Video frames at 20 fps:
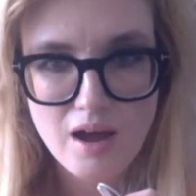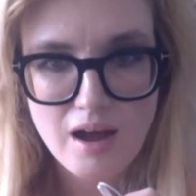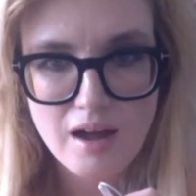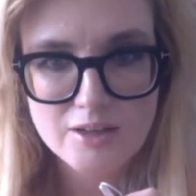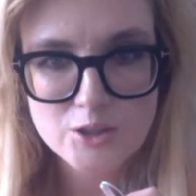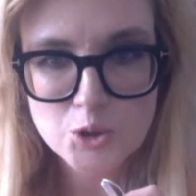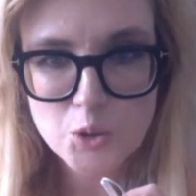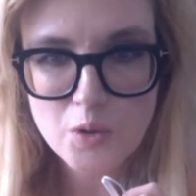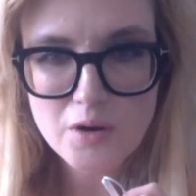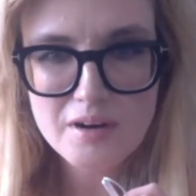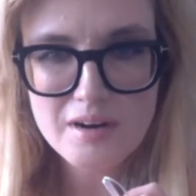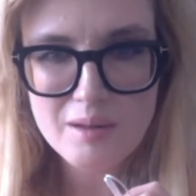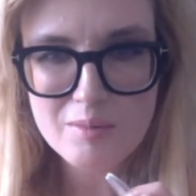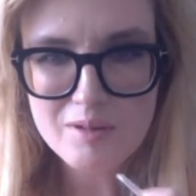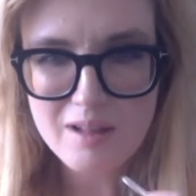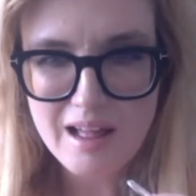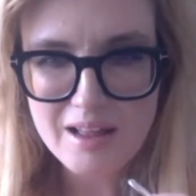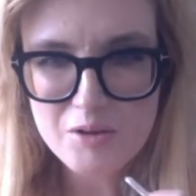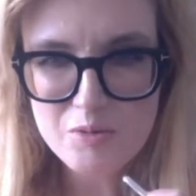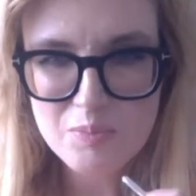Uh, Jordan, I'm
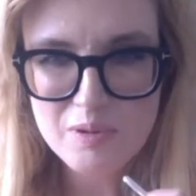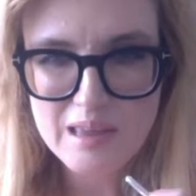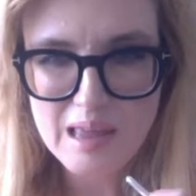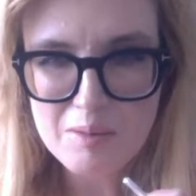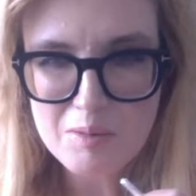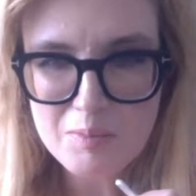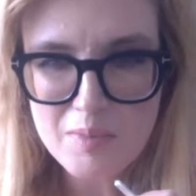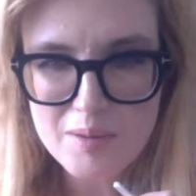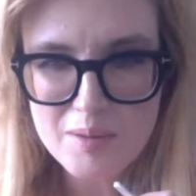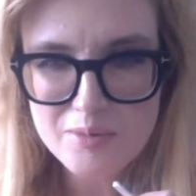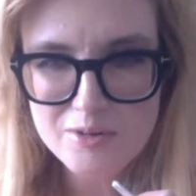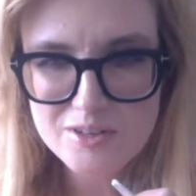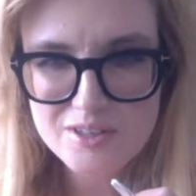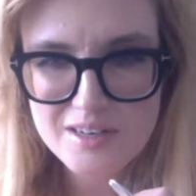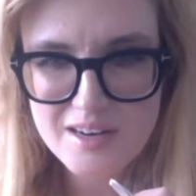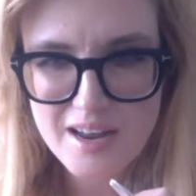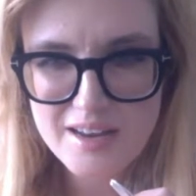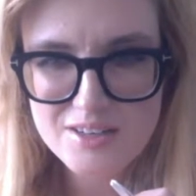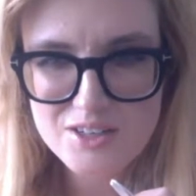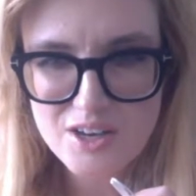glad you became a member
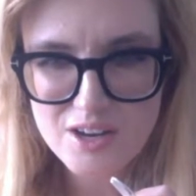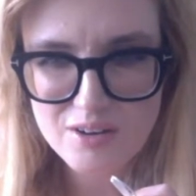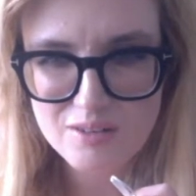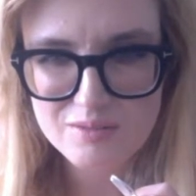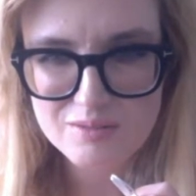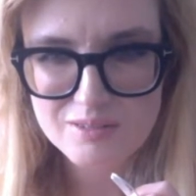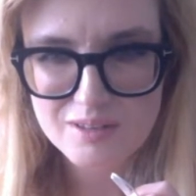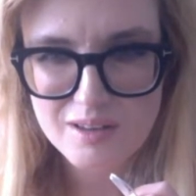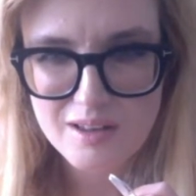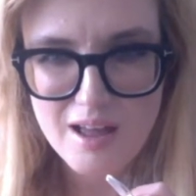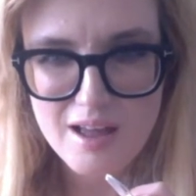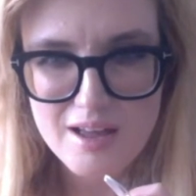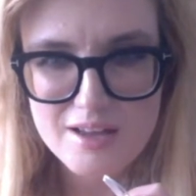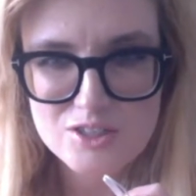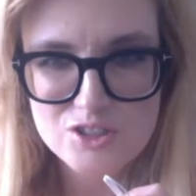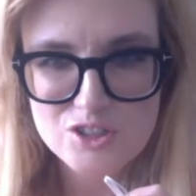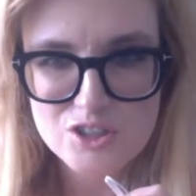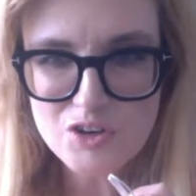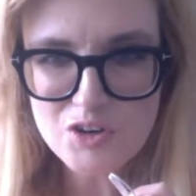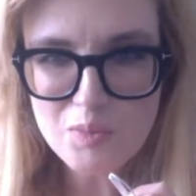today too.
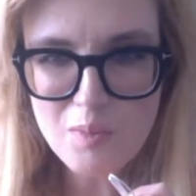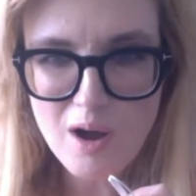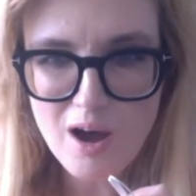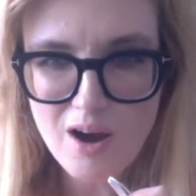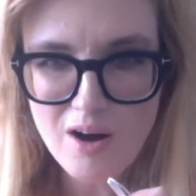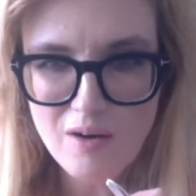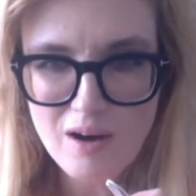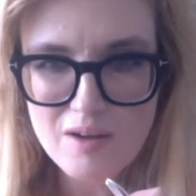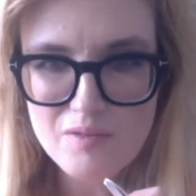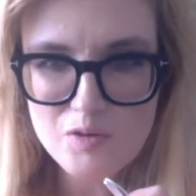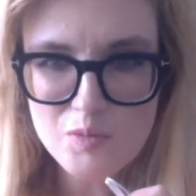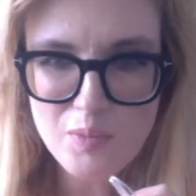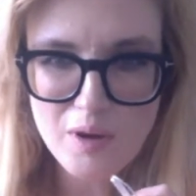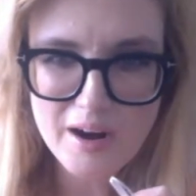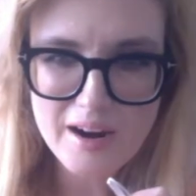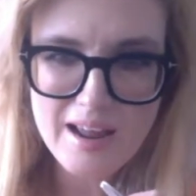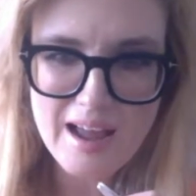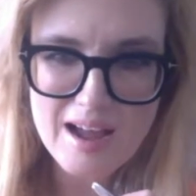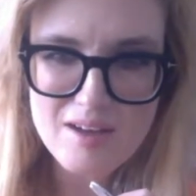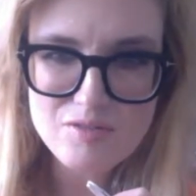See you tomorrow,
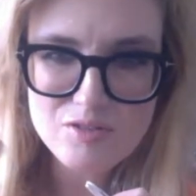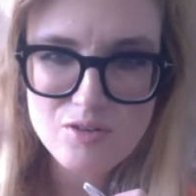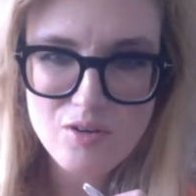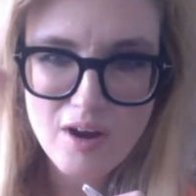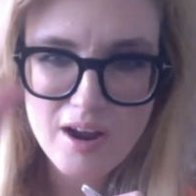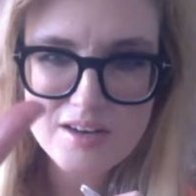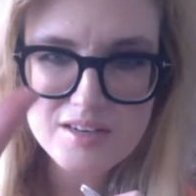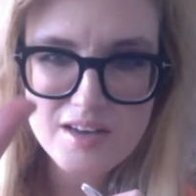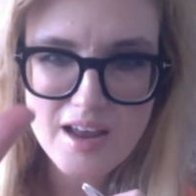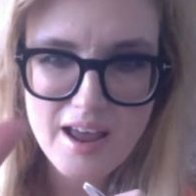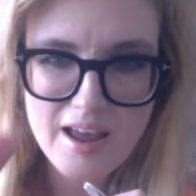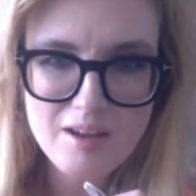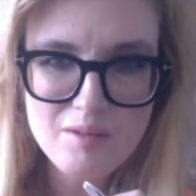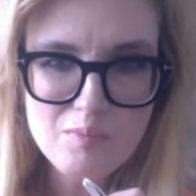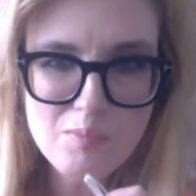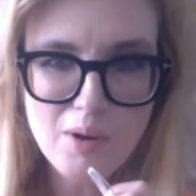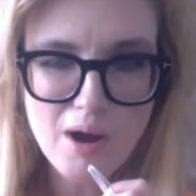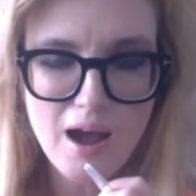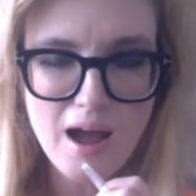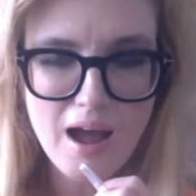everybody. Have a great day.
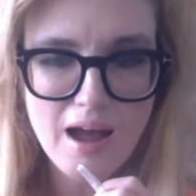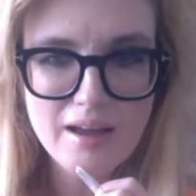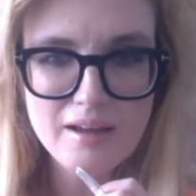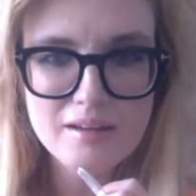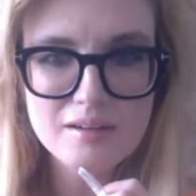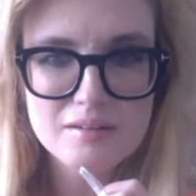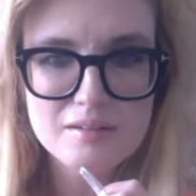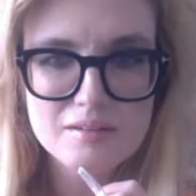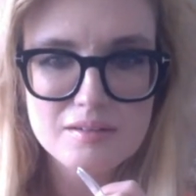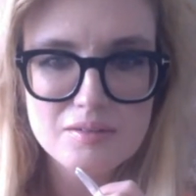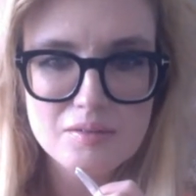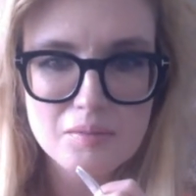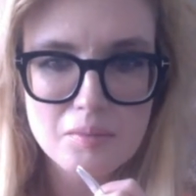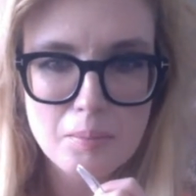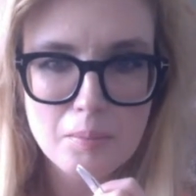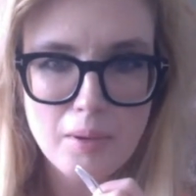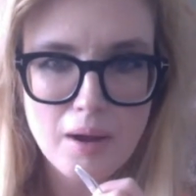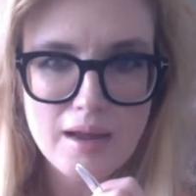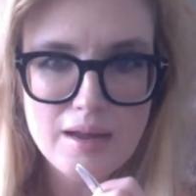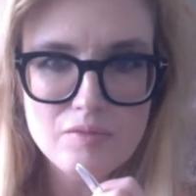Bye.
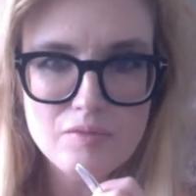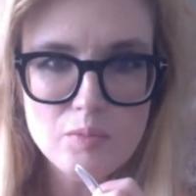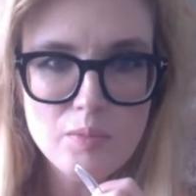Bye,